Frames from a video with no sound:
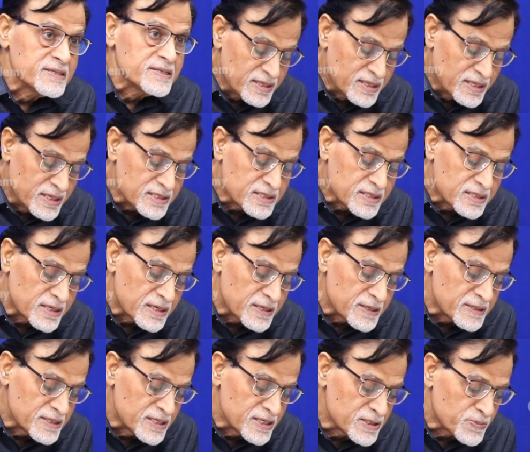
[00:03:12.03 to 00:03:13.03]

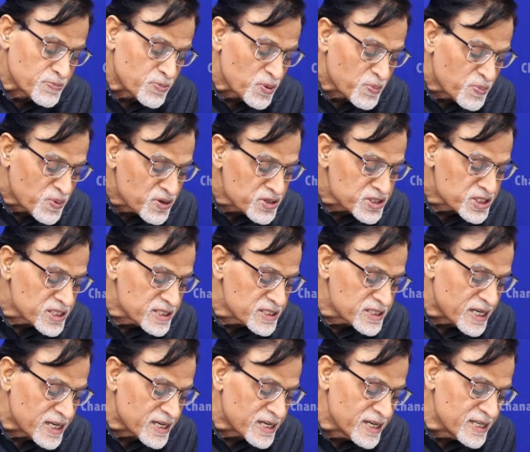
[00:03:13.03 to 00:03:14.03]
These proportions,
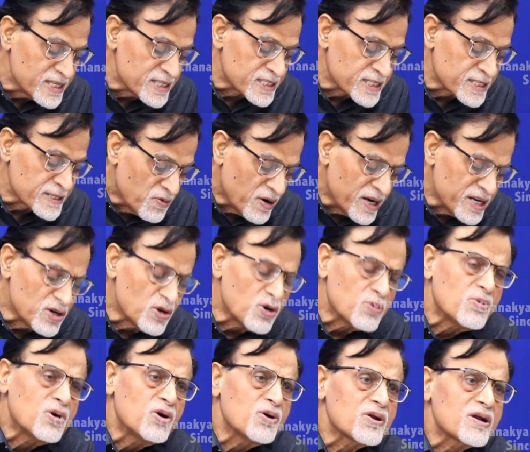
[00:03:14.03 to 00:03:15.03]
at least. Why no
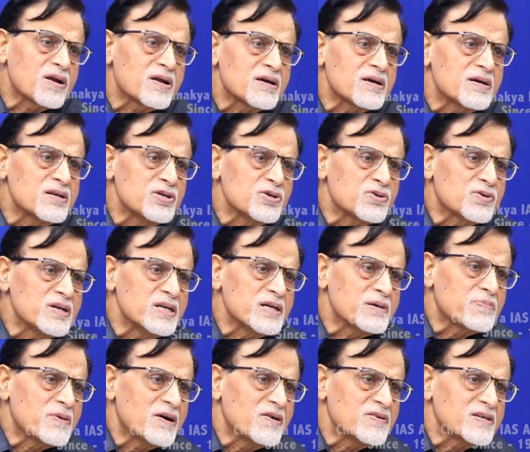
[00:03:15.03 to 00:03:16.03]
more nuclear
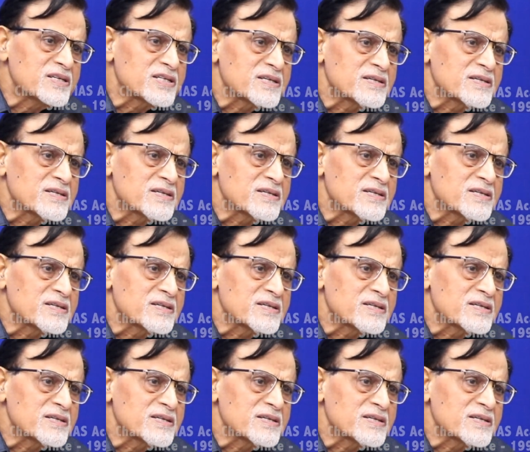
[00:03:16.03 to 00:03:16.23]
power?